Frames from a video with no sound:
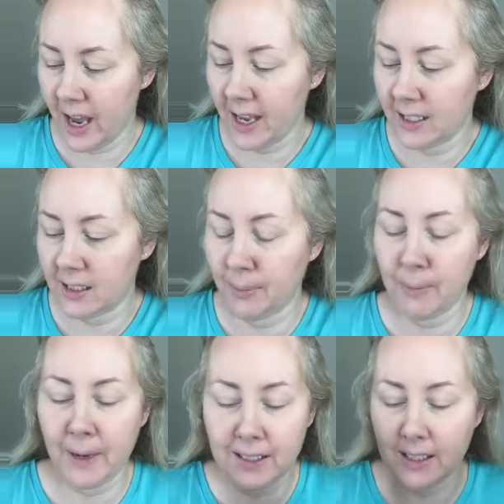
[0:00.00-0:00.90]
guys,
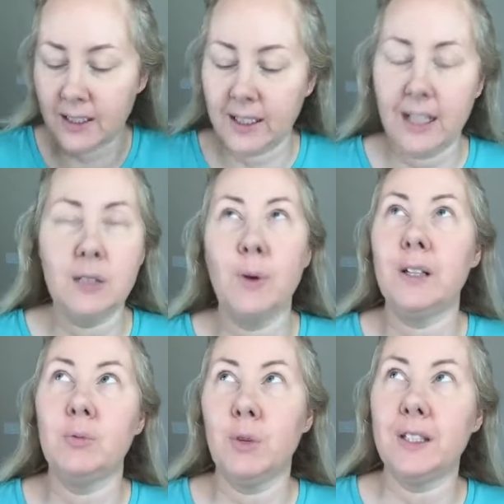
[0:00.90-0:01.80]
but basically that's
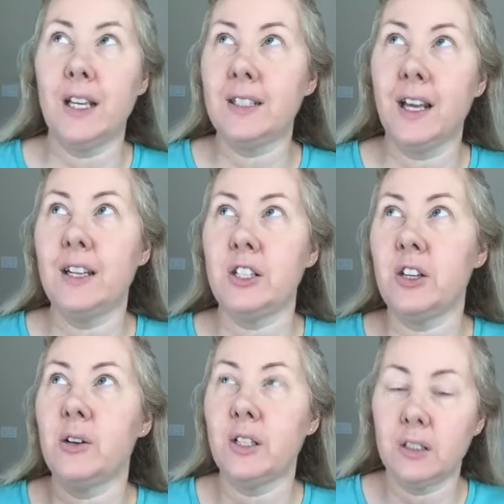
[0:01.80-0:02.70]
what that's going to
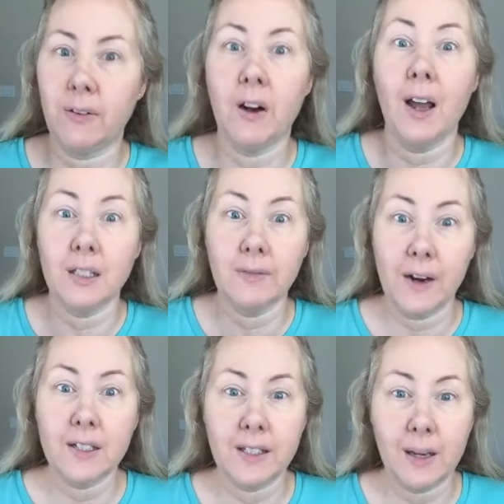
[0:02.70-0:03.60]
do is for us
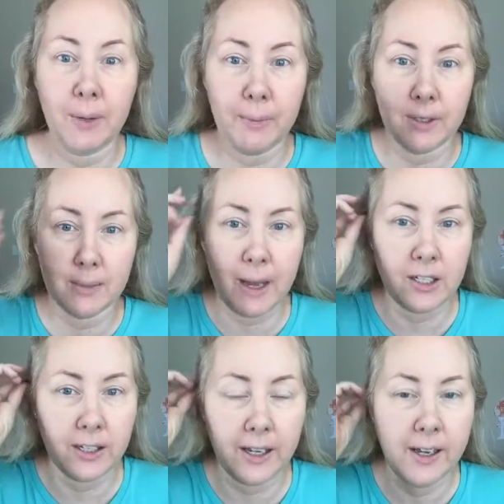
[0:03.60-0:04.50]
fair-skinned people
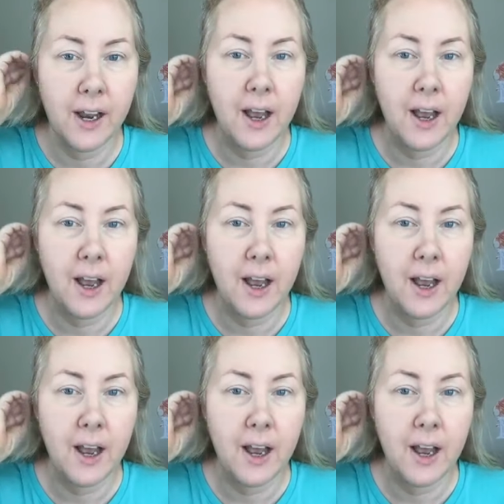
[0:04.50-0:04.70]
especially,